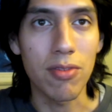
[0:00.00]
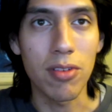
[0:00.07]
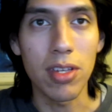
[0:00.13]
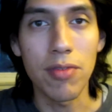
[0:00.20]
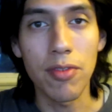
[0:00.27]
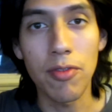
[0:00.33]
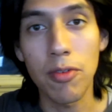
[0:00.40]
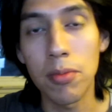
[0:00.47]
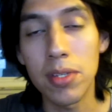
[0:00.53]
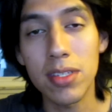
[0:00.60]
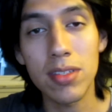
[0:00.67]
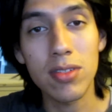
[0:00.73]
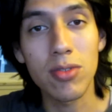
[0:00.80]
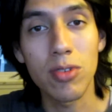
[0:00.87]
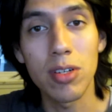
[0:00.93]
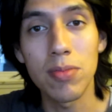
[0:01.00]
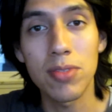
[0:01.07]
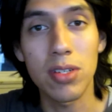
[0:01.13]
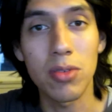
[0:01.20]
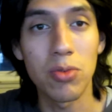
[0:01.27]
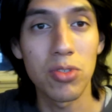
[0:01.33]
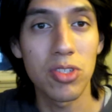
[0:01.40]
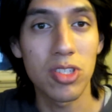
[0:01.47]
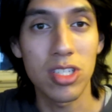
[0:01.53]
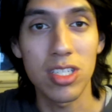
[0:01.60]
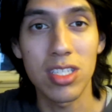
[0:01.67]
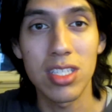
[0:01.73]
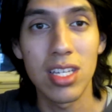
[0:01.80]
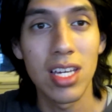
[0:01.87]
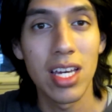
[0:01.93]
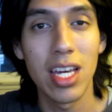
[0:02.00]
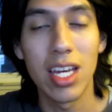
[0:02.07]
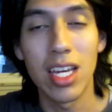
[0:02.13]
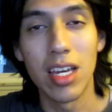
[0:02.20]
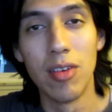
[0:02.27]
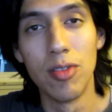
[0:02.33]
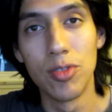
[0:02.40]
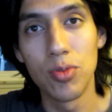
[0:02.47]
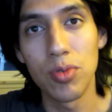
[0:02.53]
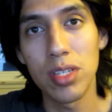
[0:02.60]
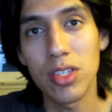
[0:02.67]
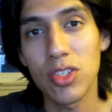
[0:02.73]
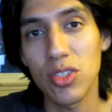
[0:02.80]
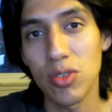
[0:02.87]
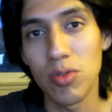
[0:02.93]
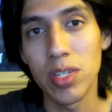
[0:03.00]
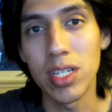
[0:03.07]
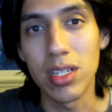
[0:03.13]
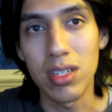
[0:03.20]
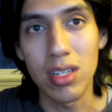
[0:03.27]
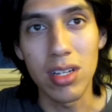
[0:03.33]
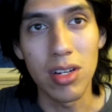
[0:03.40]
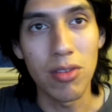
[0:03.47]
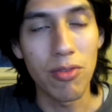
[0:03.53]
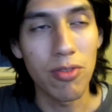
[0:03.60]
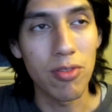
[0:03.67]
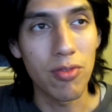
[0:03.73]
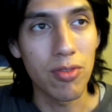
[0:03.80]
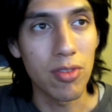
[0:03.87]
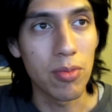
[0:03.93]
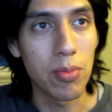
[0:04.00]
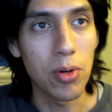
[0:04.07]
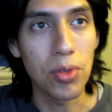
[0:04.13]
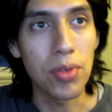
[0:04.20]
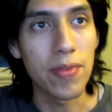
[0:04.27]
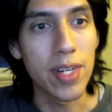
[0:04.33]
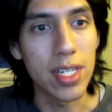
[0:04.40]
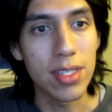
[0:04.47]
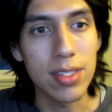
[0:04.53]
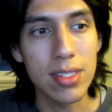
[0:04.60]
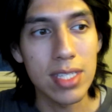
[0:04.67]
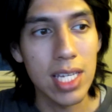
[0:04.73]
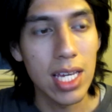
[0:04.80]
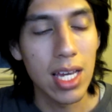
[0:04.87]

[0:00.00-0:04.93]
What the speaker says: Even for Mrs. Grimm's, it was really surreal, for the both of us.